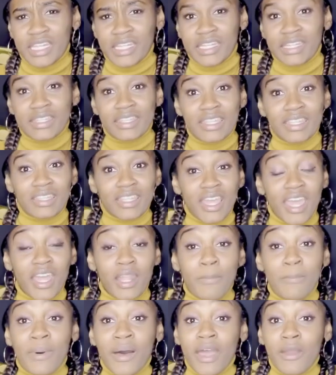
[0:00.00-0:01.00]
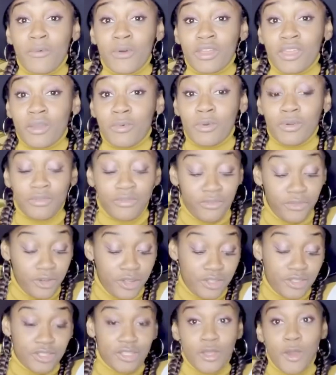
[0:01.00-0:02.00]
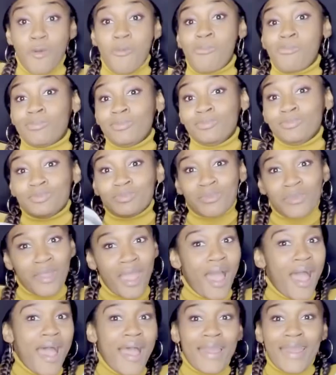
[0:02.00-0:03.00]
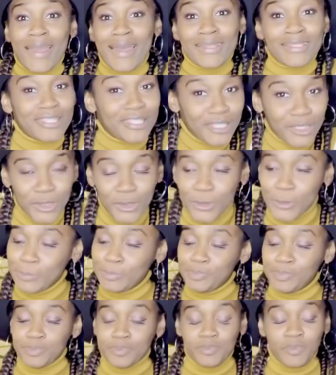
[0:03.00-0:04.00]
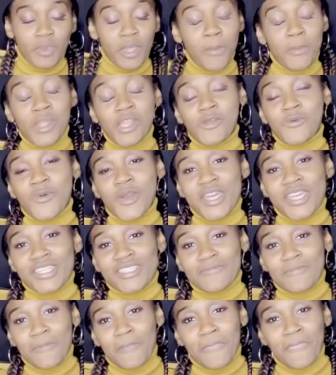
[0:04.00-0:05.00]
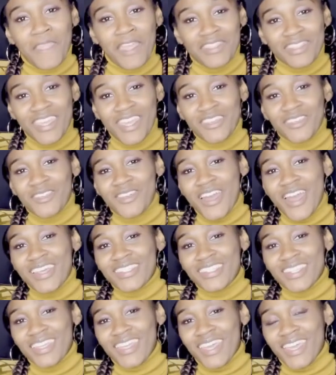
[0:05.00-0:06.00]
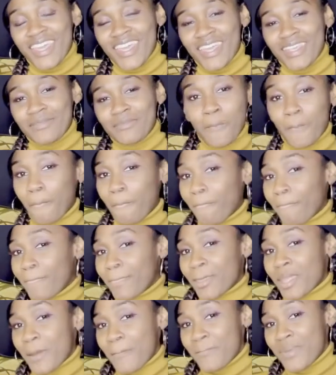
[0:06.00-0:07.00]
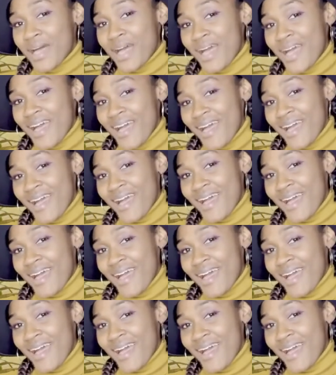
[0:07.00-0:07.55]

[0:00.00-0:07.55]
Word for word: And I think they had a buy one, get one free. So I got two. But anyways, thank you guys again. Bye.